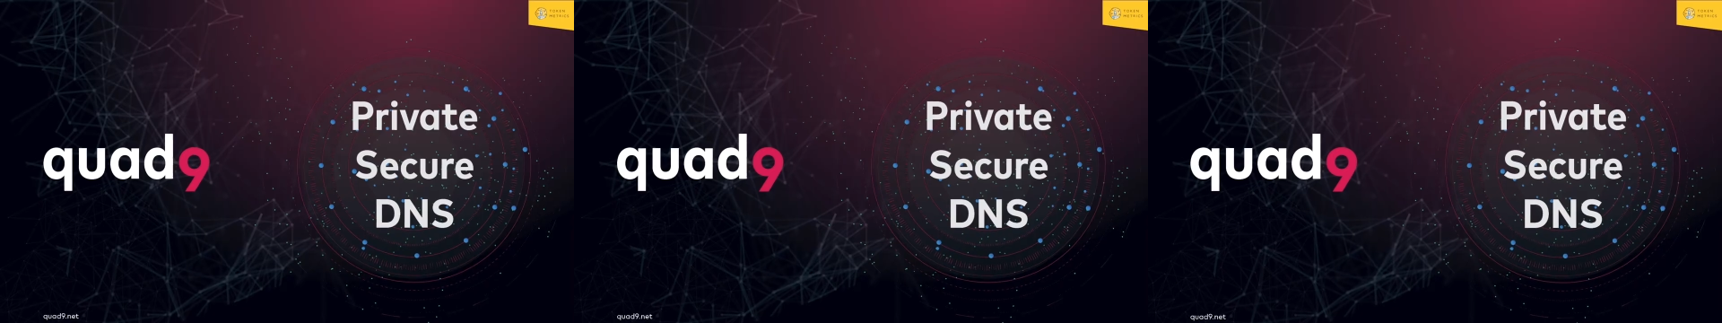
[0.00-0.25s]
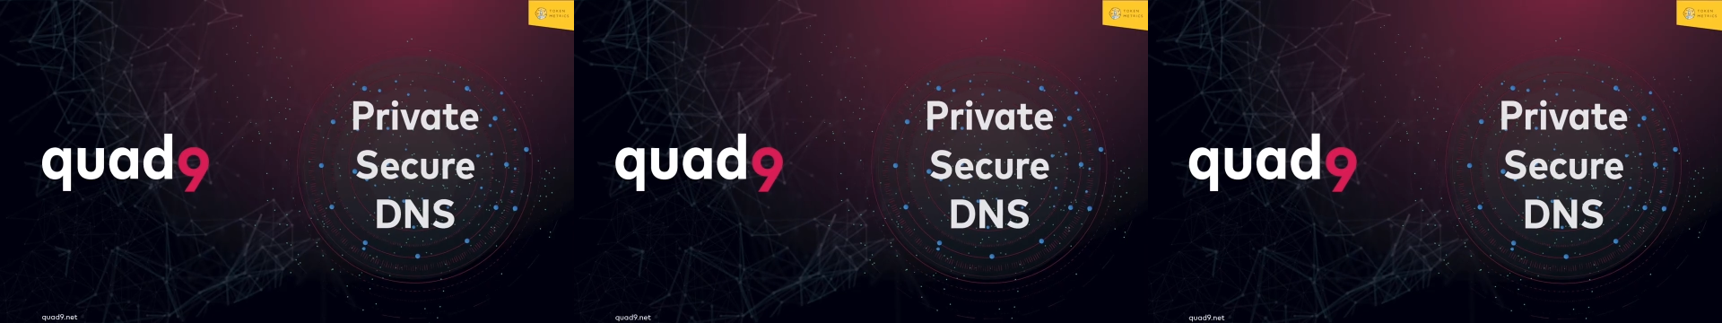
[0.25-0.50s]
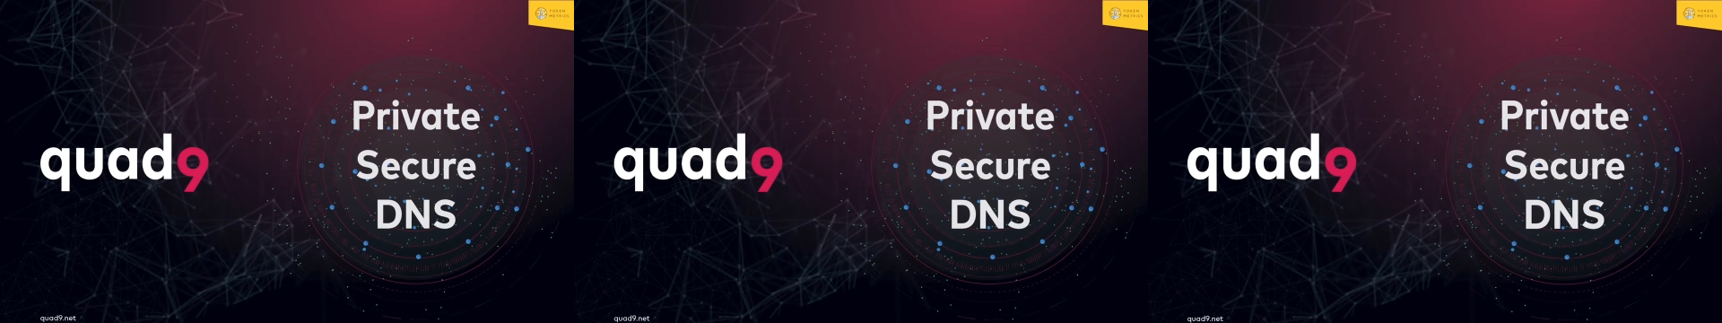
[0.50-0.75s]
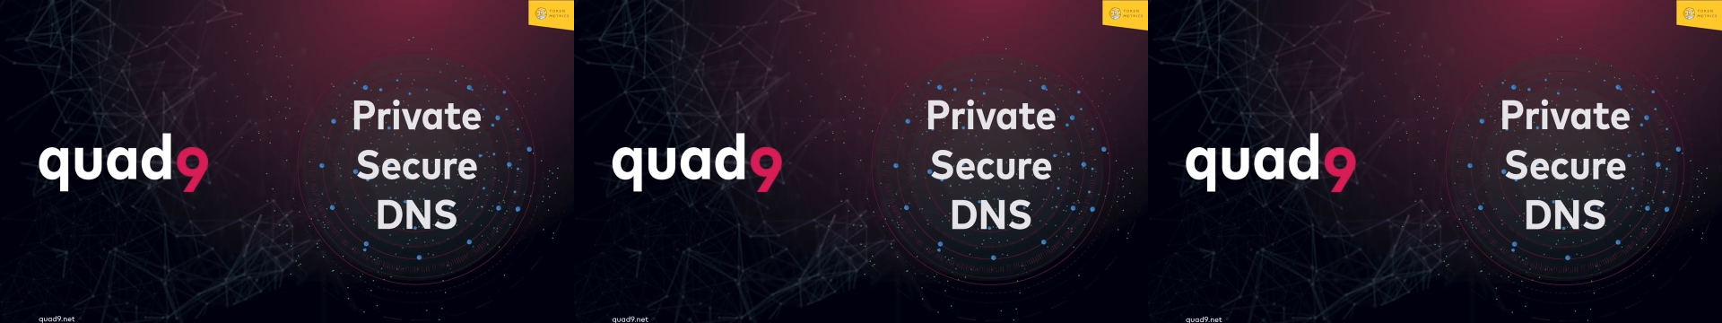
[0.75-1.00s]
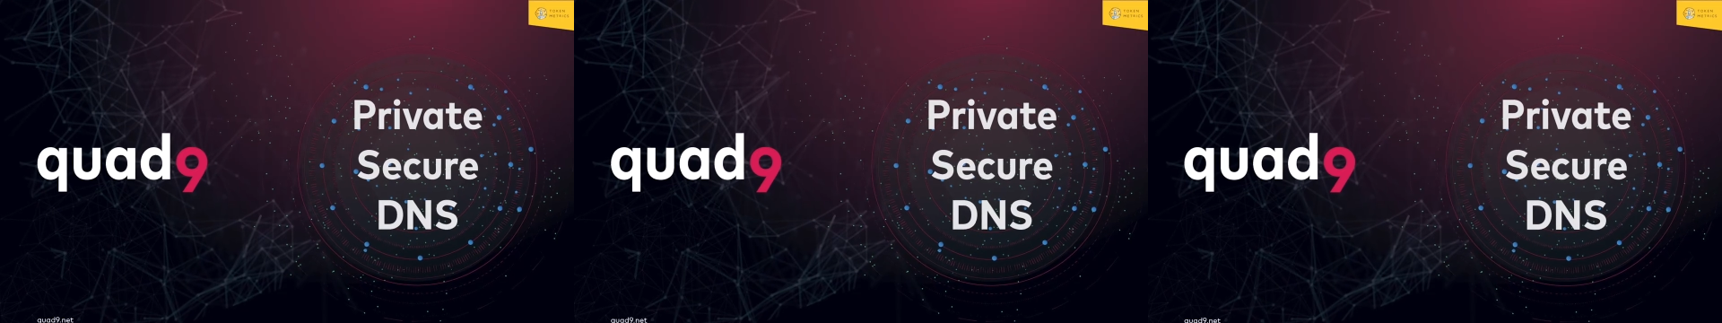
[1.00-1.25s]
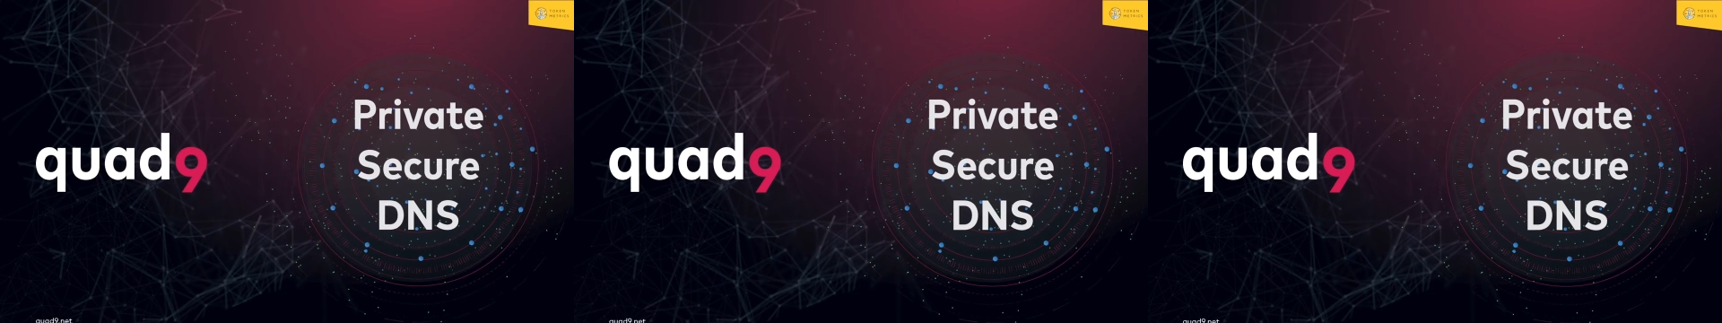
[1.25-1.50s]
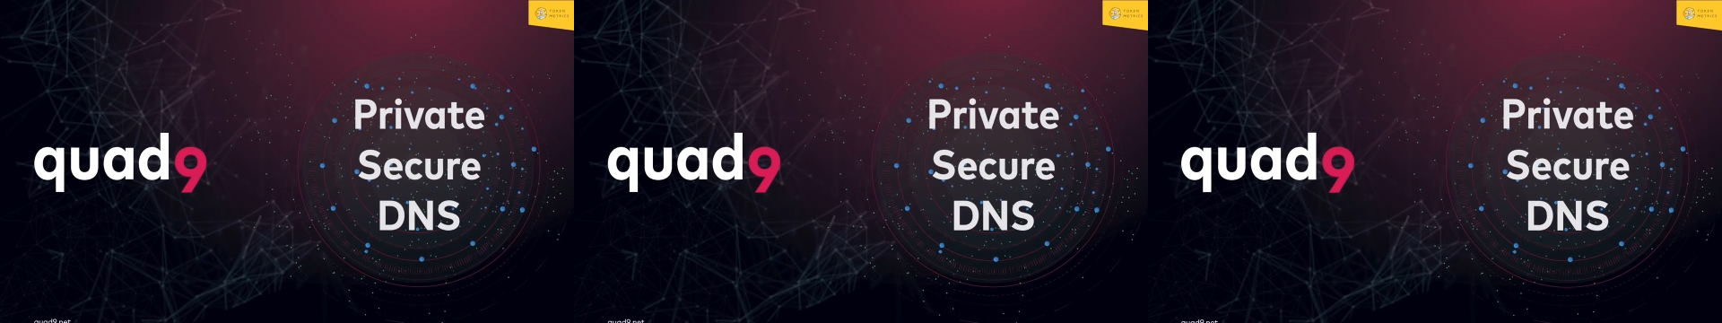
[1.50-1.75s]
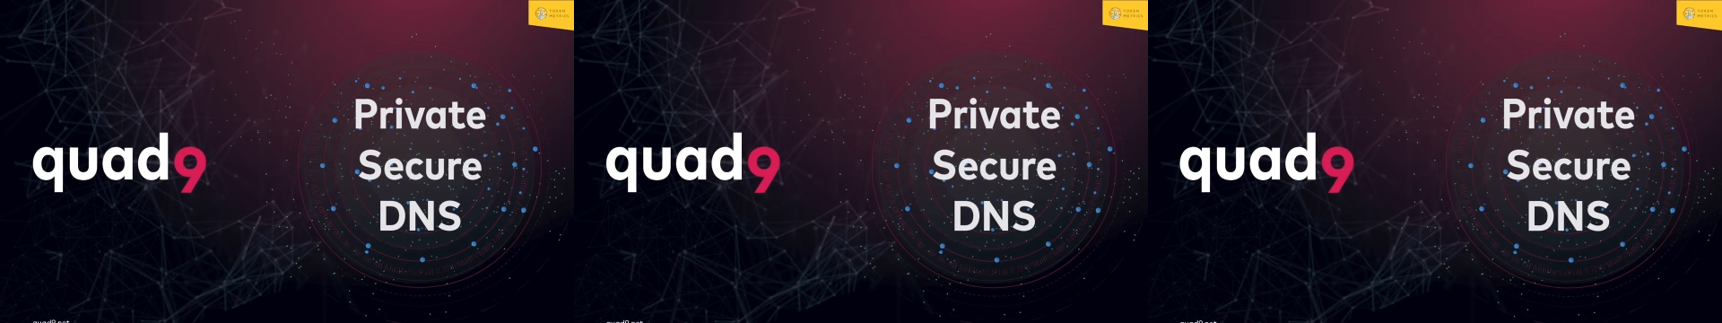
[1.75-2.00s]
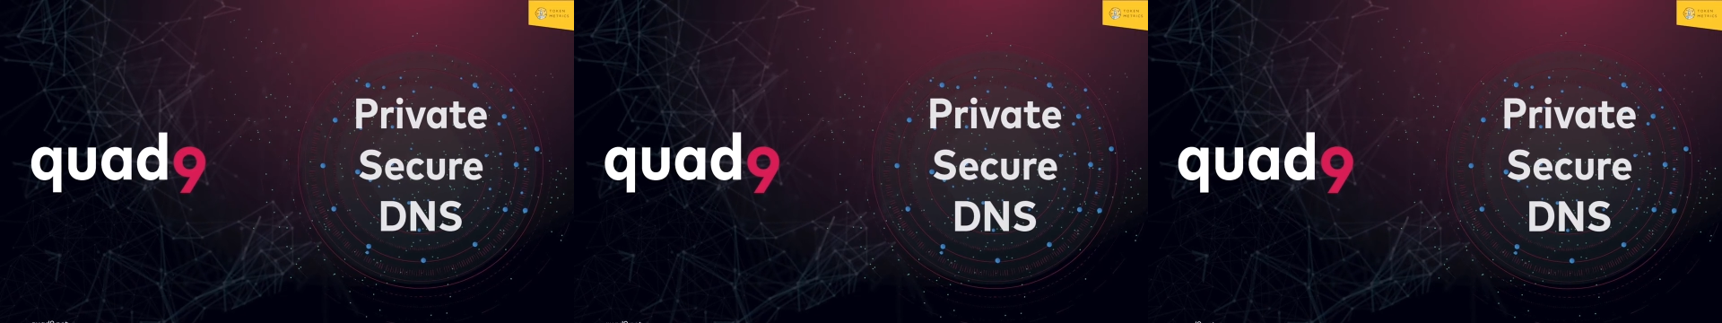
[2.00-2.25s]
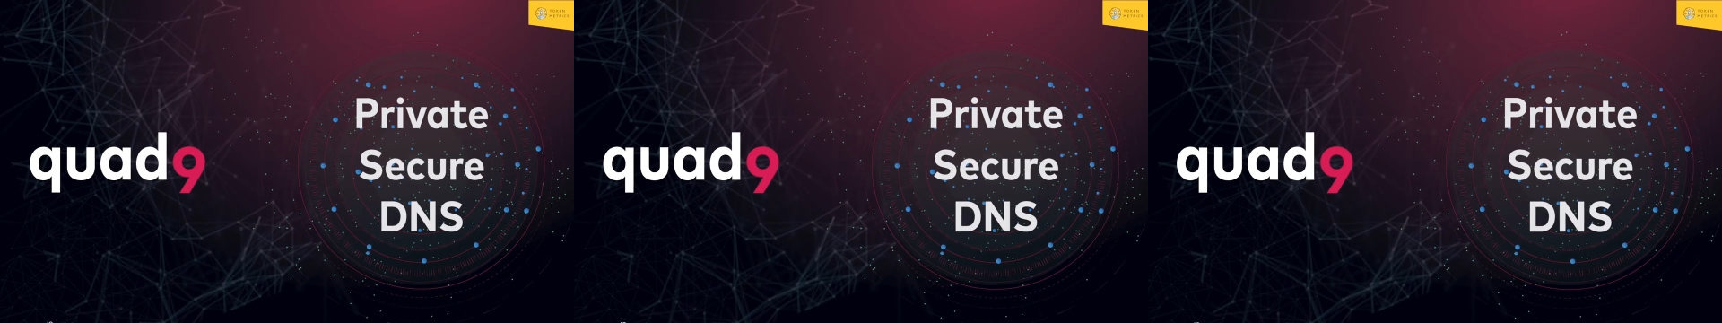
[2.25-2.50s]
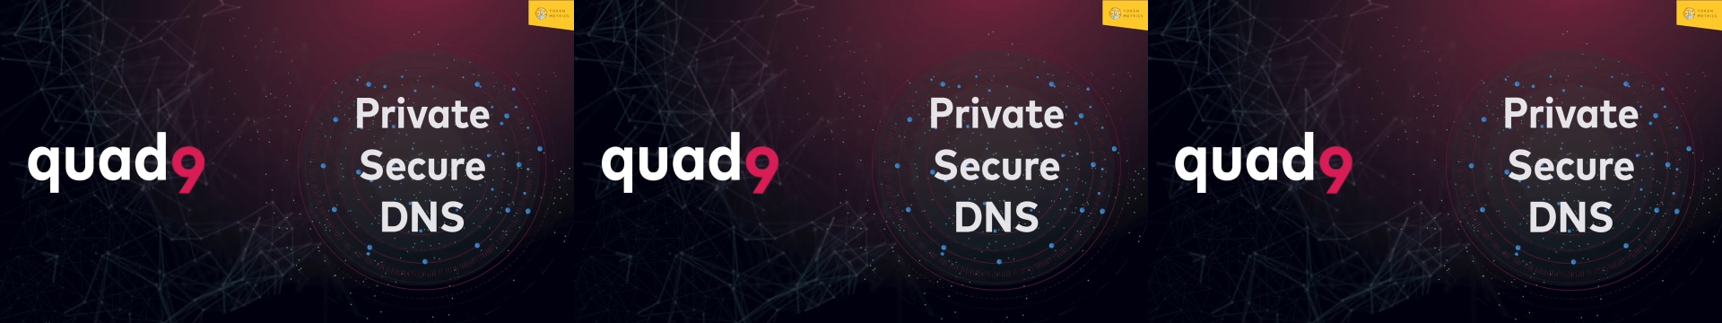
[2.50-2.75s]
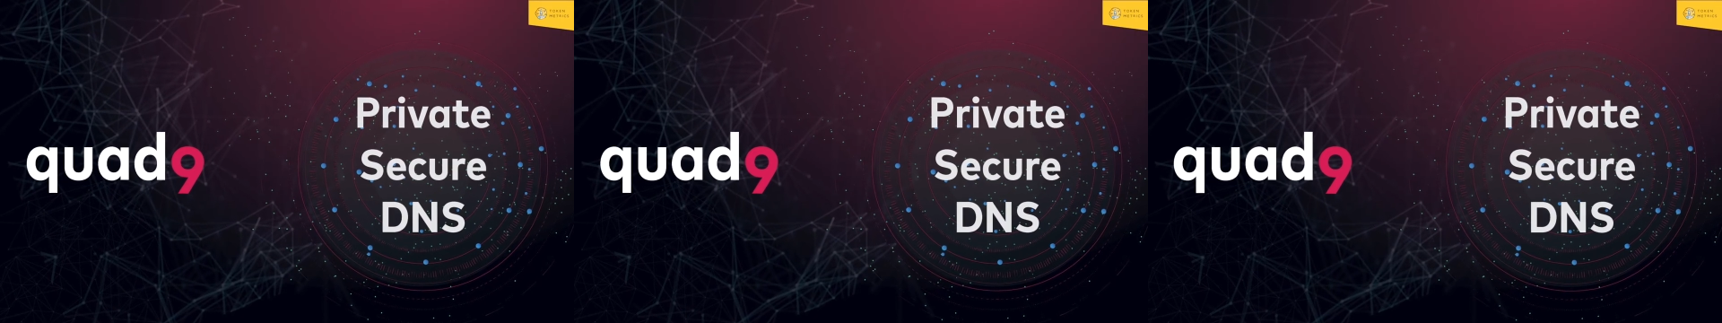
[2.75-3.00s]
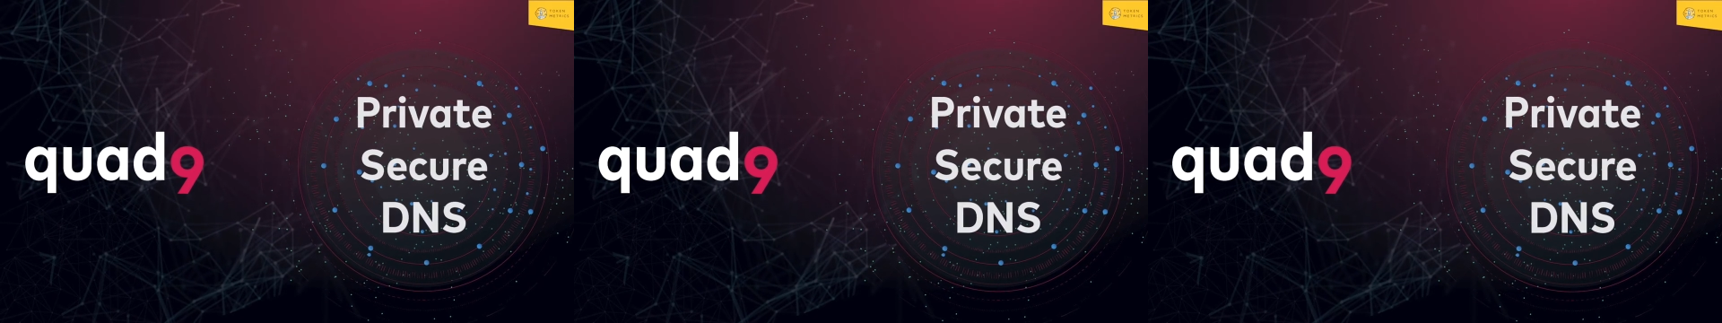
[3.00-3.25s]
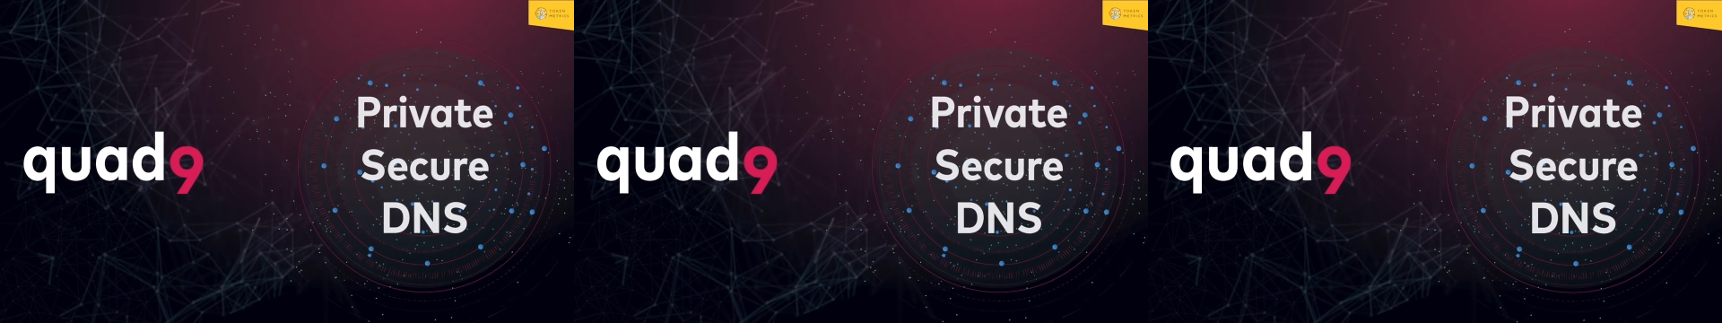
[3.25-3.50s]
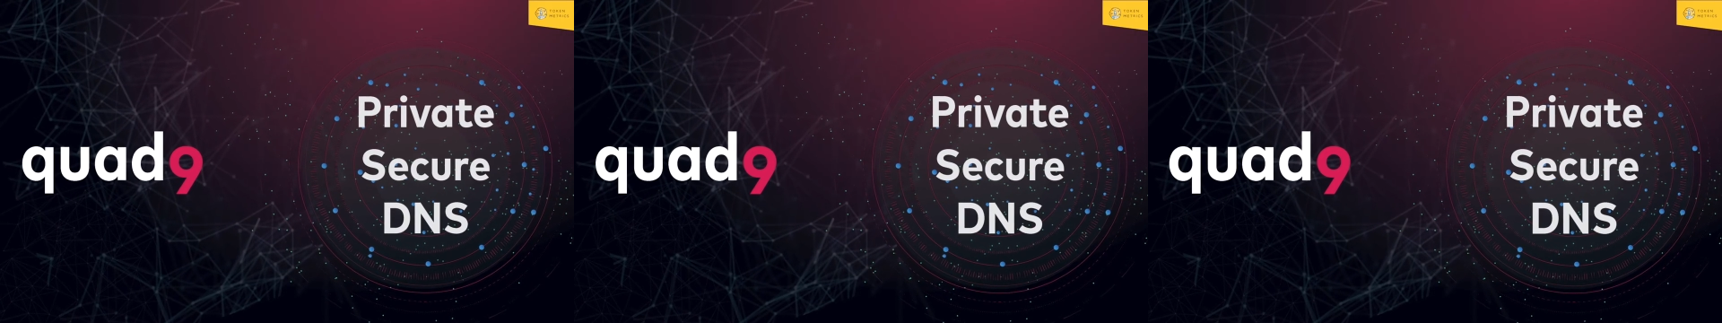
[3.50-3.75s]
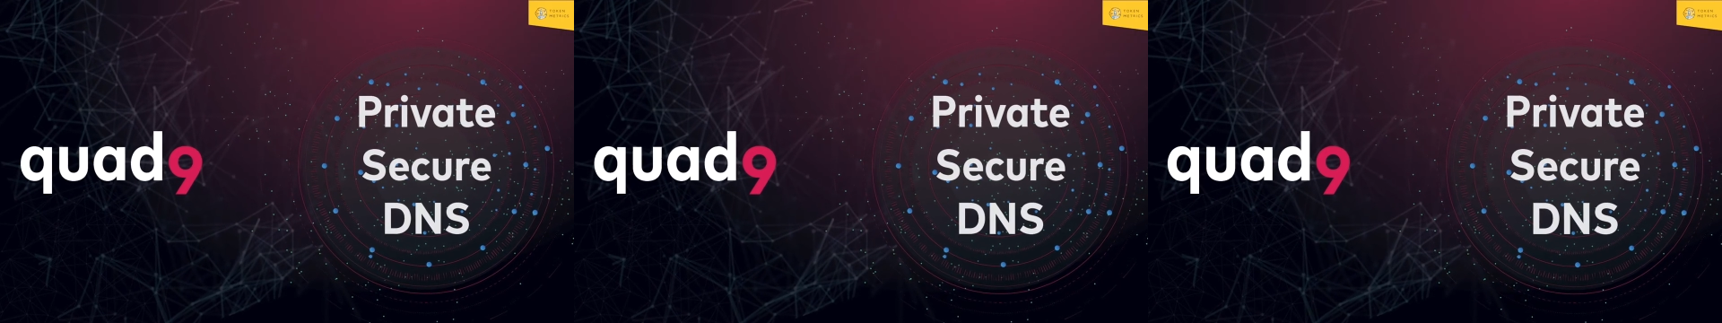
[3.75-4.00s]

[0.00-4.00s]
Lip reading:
No face is visible, so there are no lips to read.